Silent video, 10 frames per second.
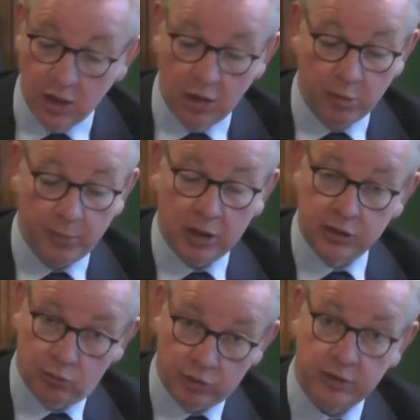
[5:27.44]
But because
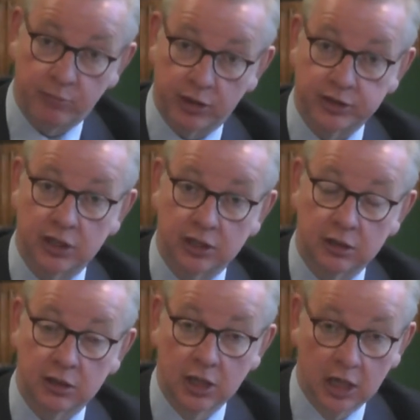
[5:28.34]
it was
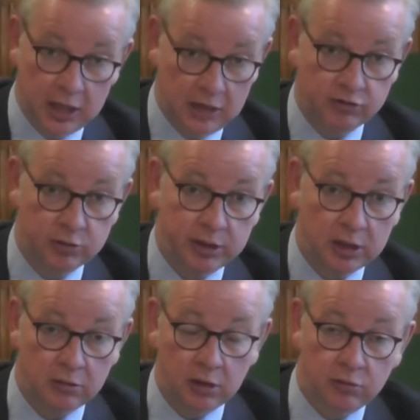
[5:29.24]
unprecedented,
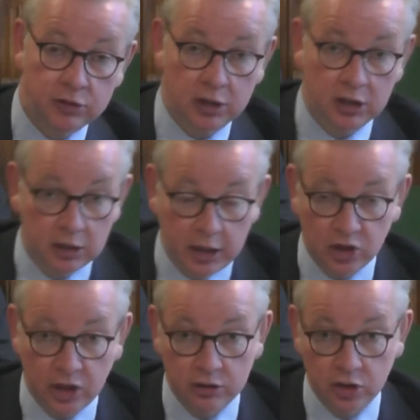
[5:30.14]
inevitably it was a
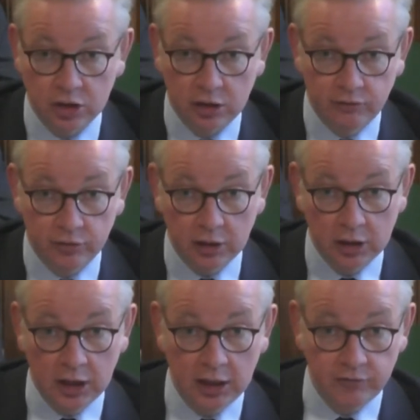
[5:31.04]
challenging
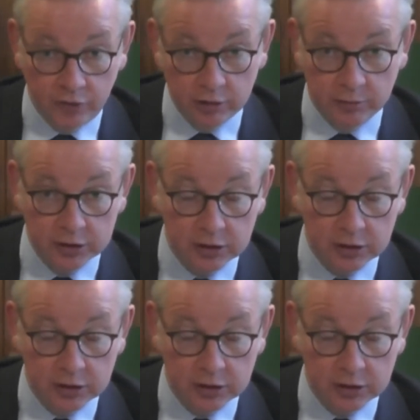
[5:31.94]
delivery environment.